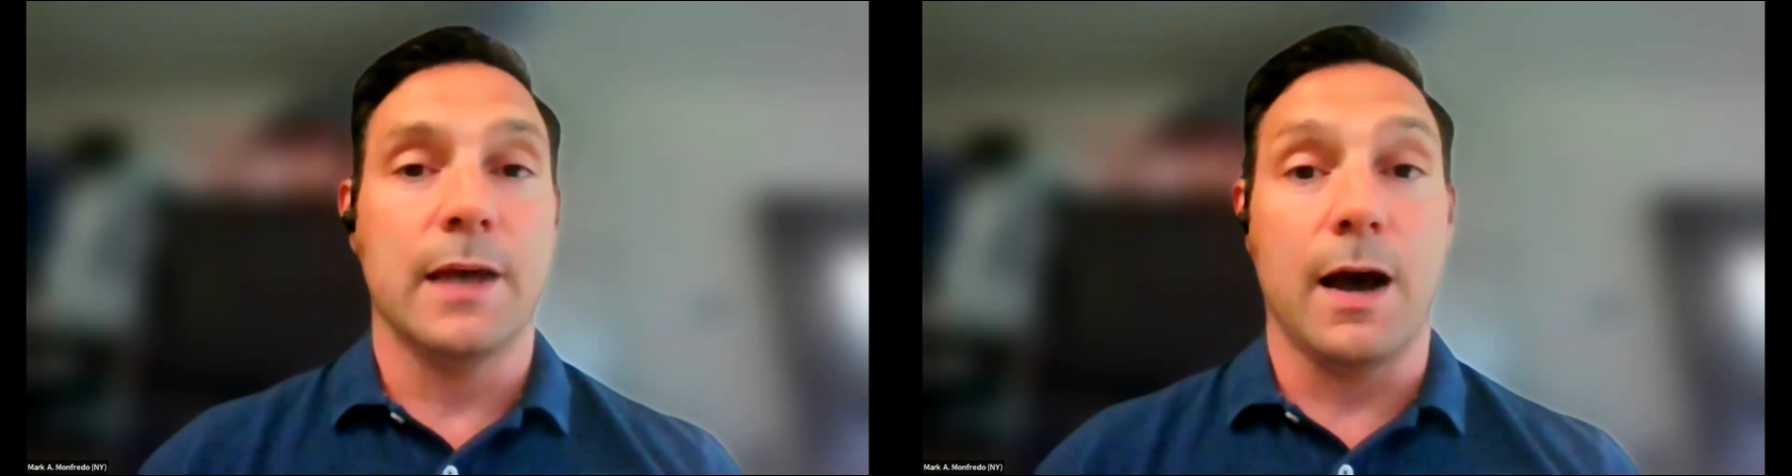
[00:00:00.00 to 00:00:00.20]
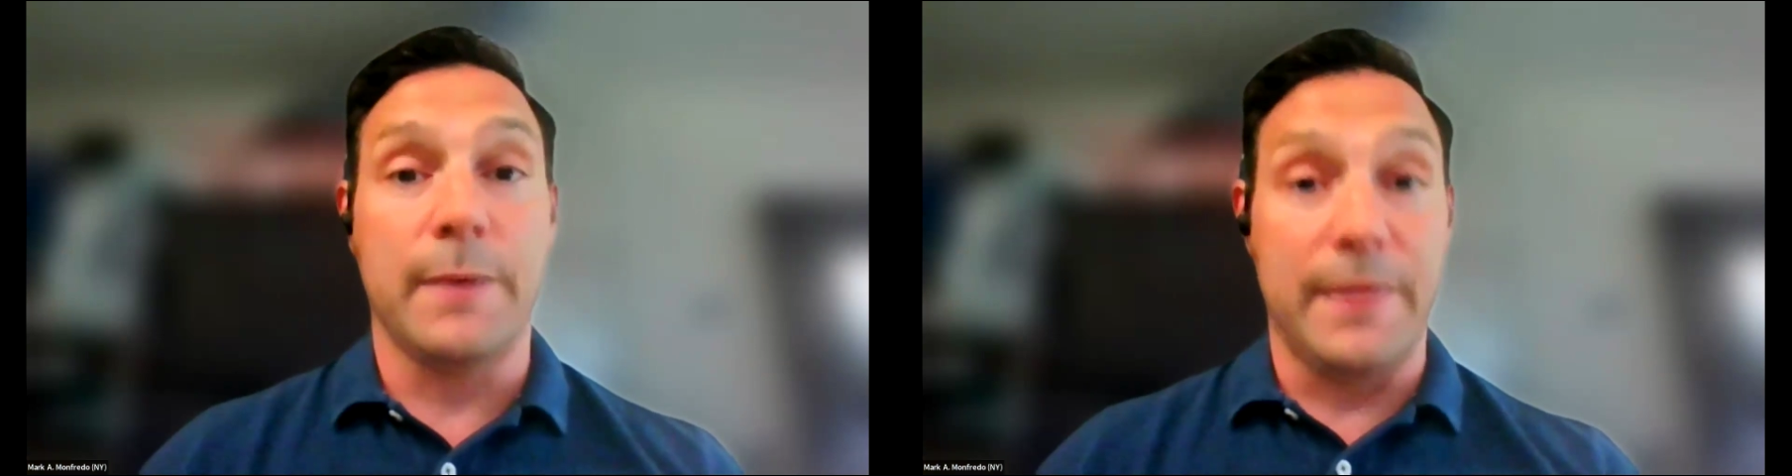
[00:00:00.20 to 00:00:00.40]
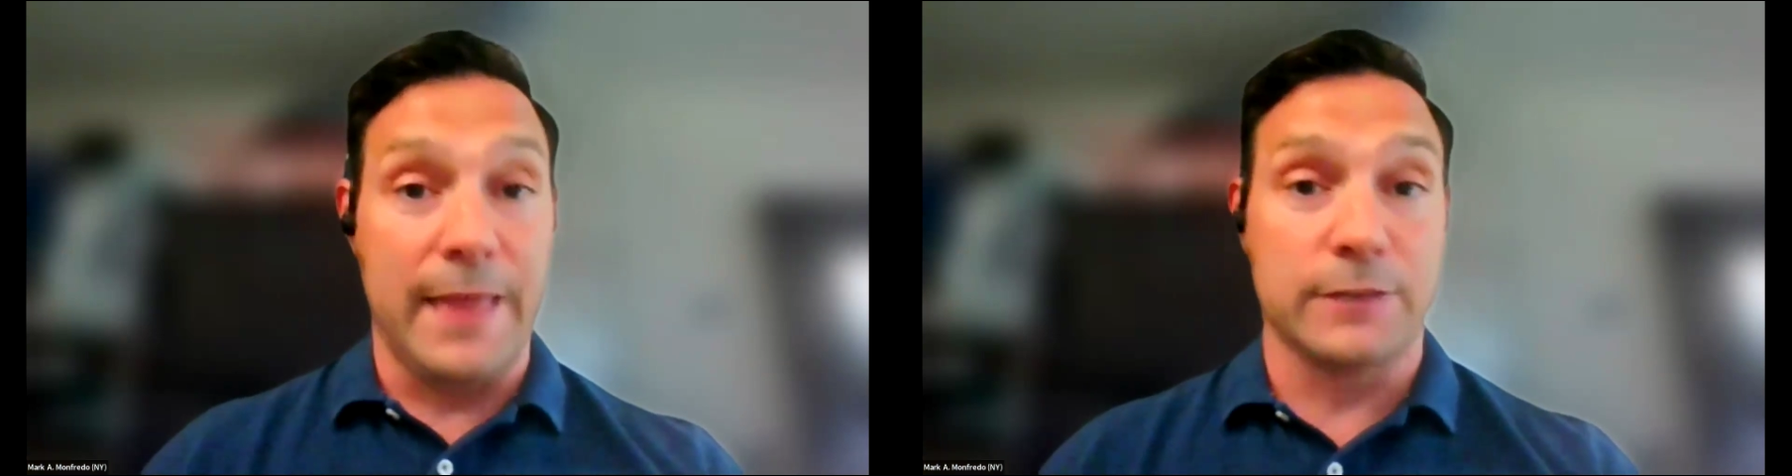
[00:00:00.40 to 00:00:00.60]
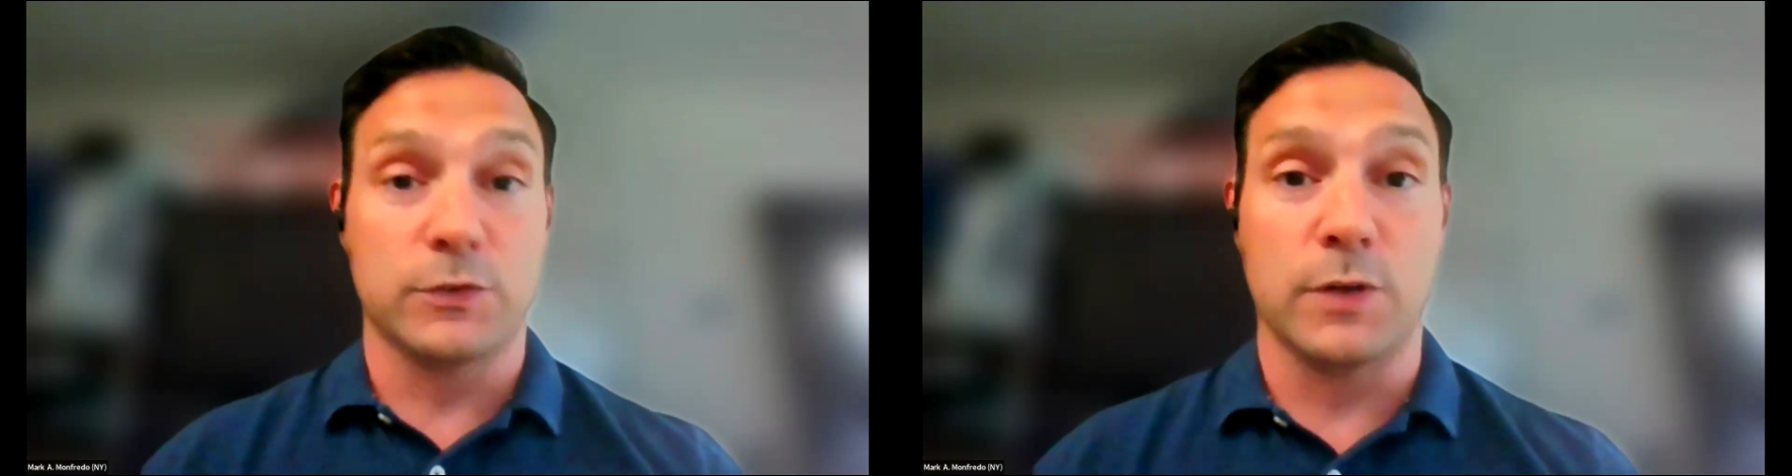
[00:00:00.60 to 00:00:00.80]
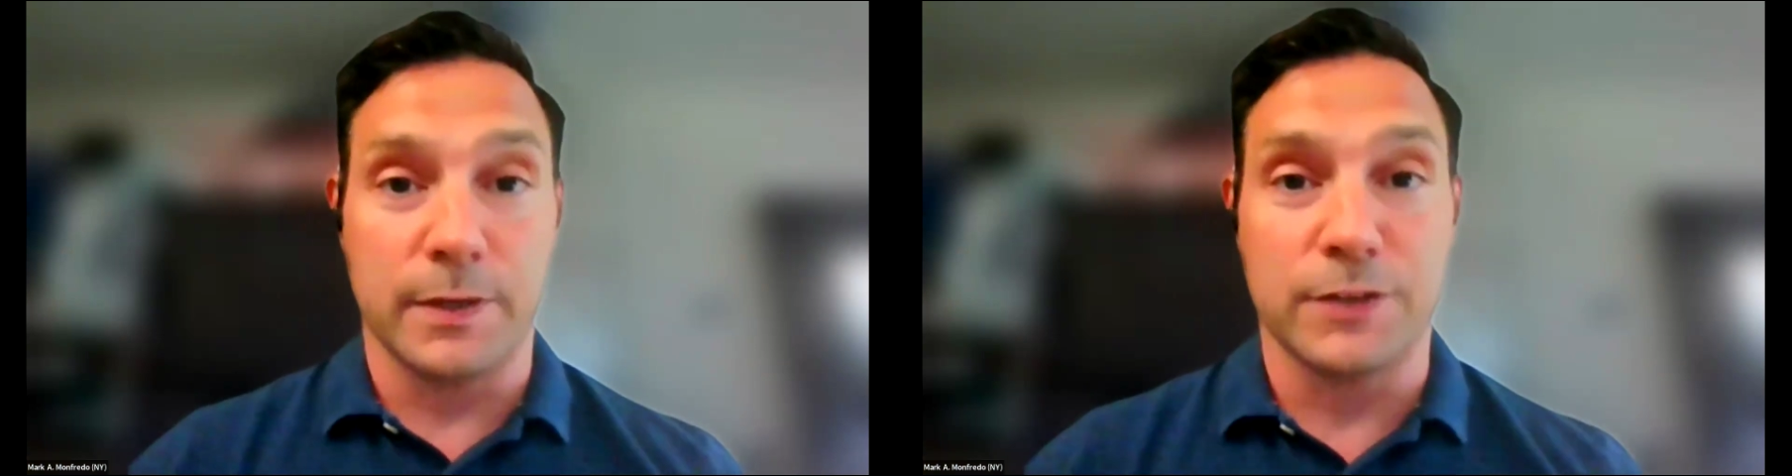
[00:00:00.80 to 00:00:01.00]
And
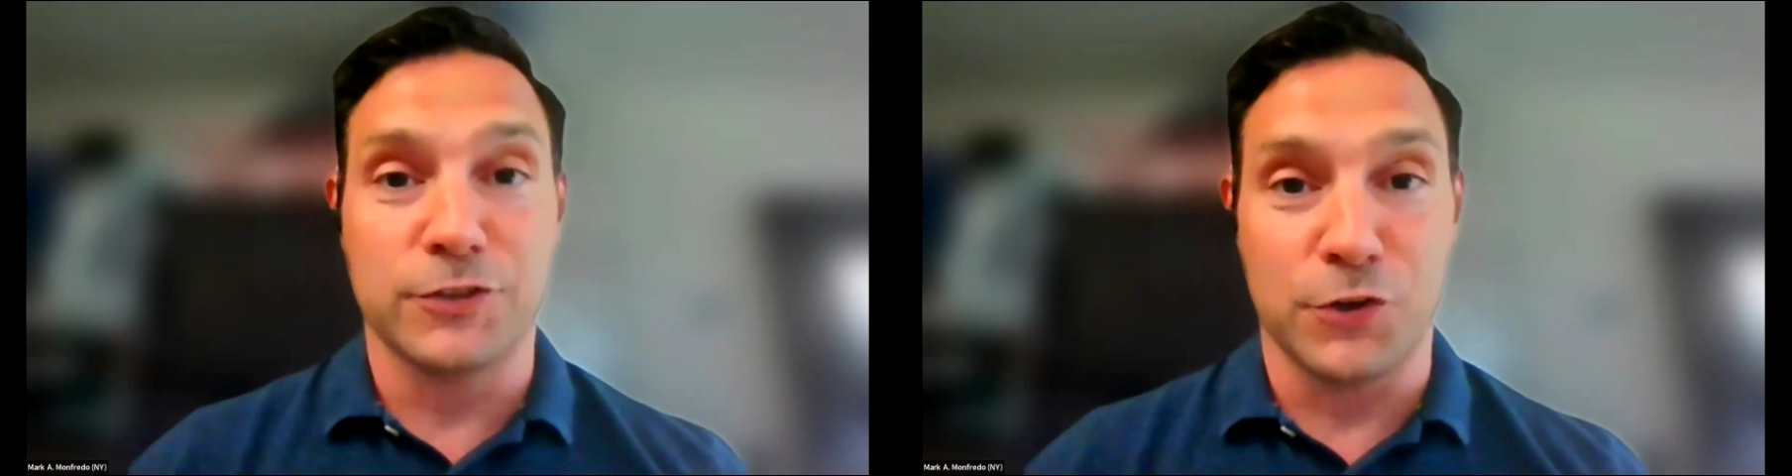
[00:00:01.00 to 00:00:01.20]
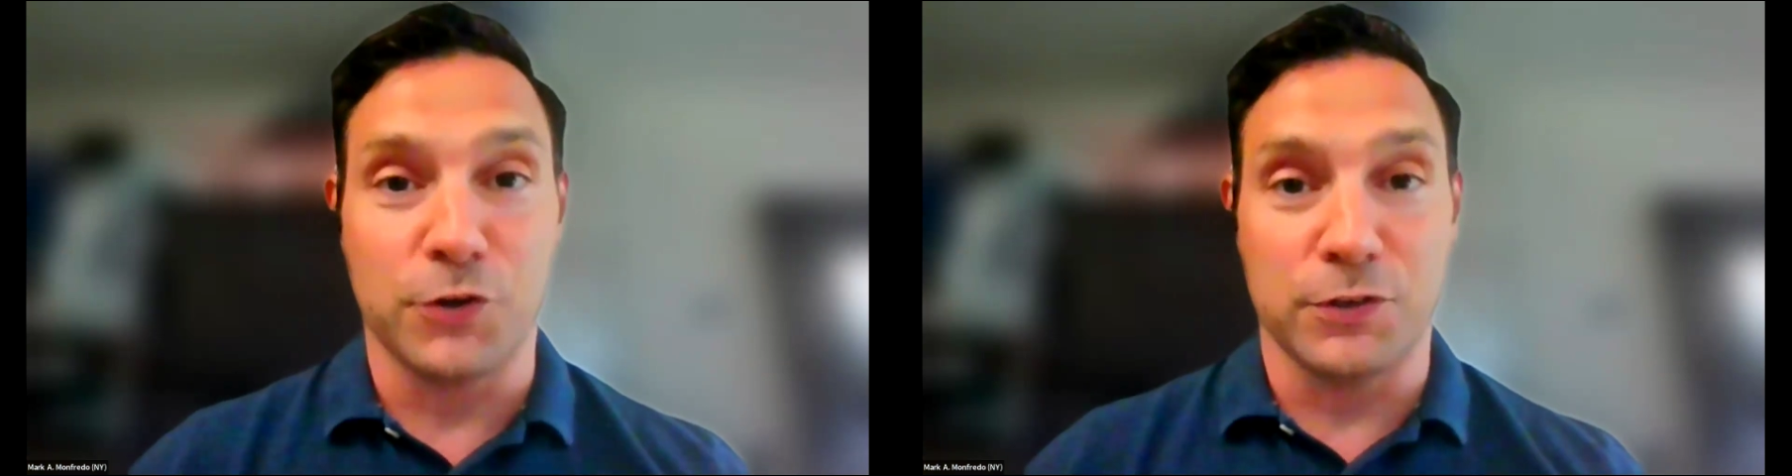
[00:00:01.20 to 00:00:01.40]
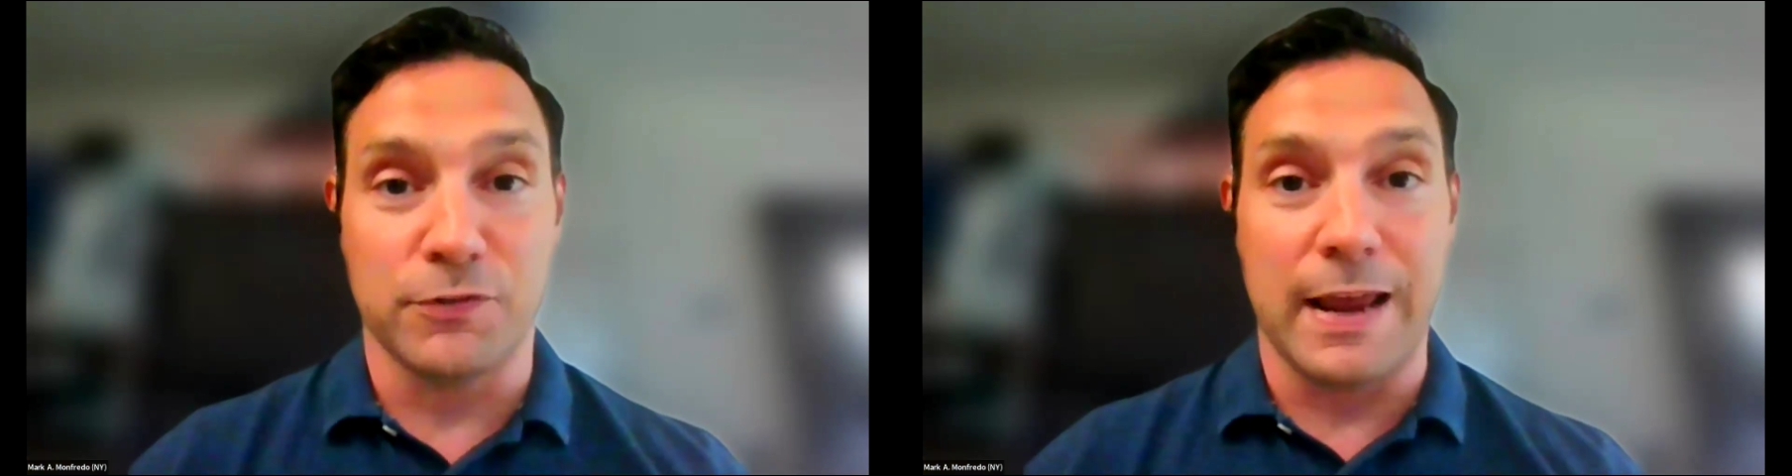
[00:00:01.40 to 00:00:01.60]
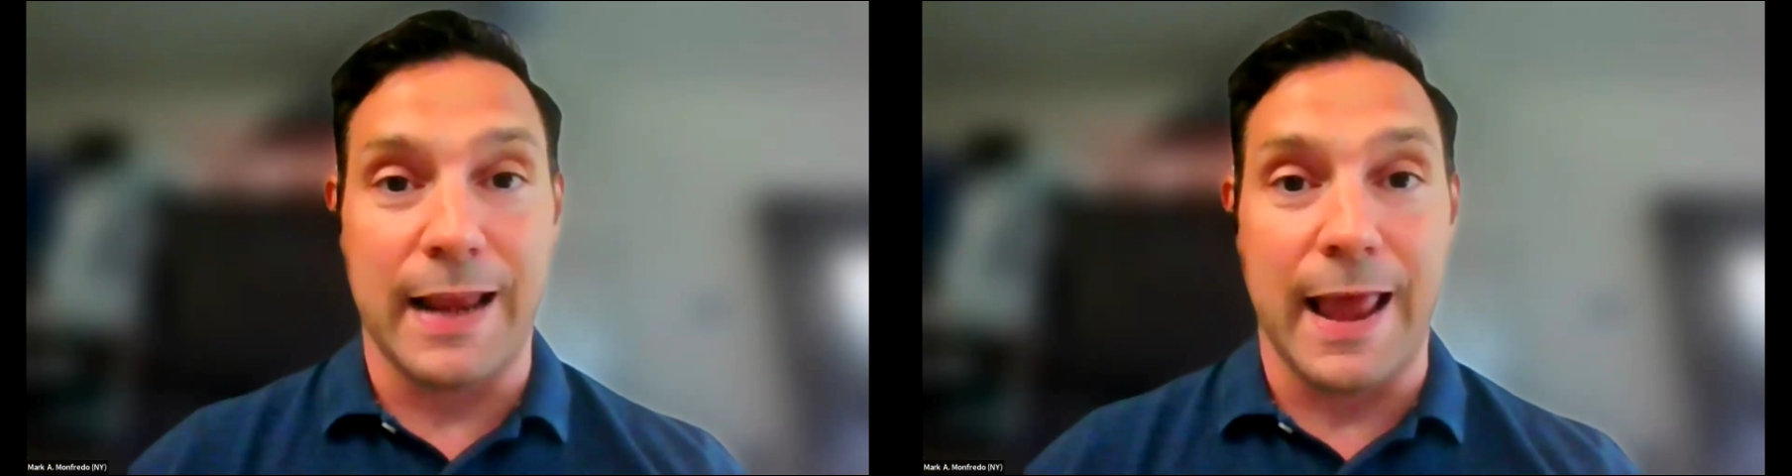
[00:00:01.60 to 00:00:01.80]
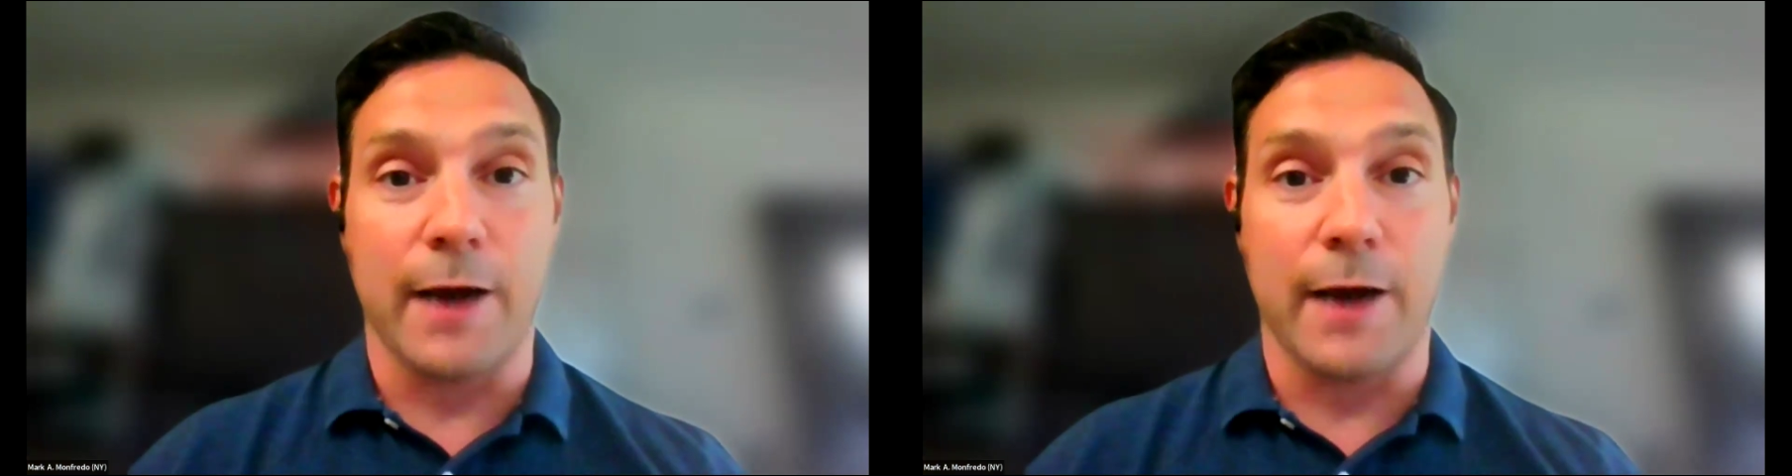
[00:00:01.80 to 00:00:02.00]
that's what I'm going to show you
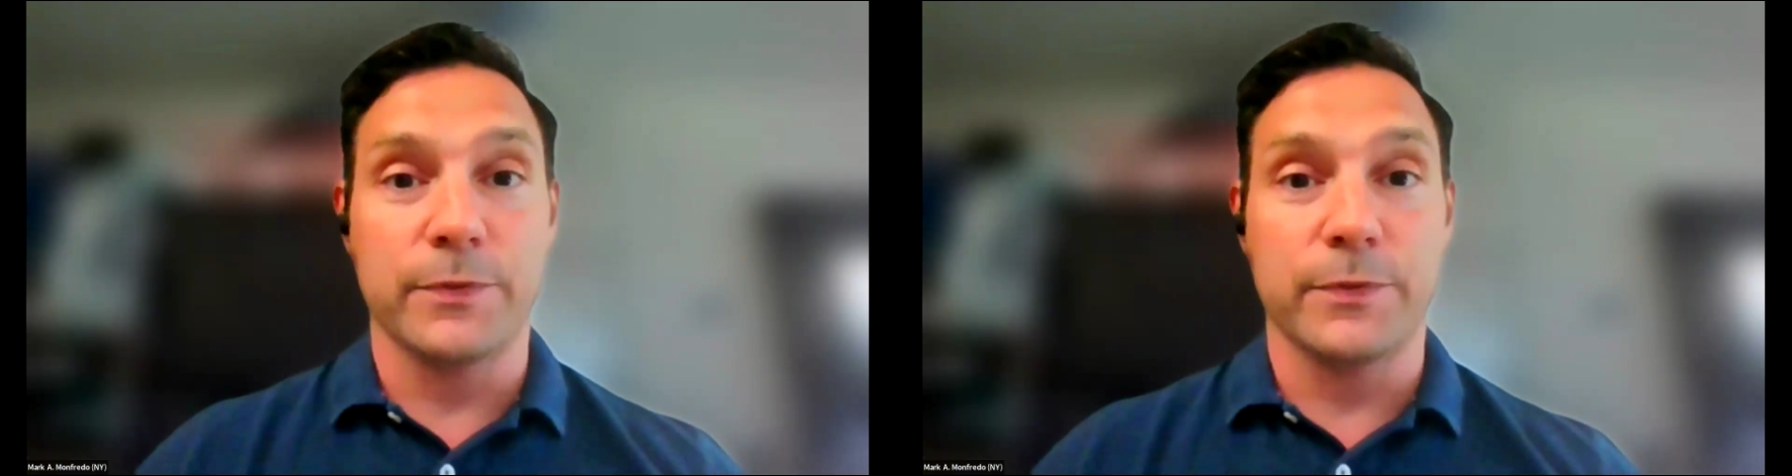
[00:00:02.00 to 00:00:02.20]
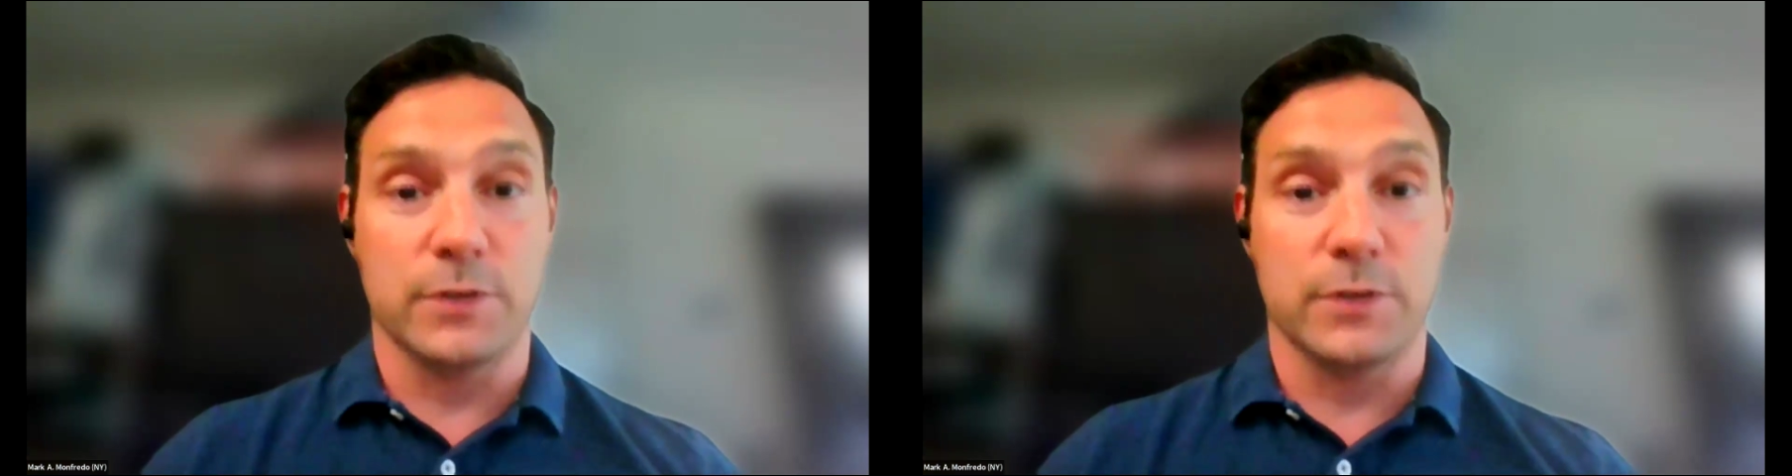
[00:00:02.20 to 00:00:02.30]
right now.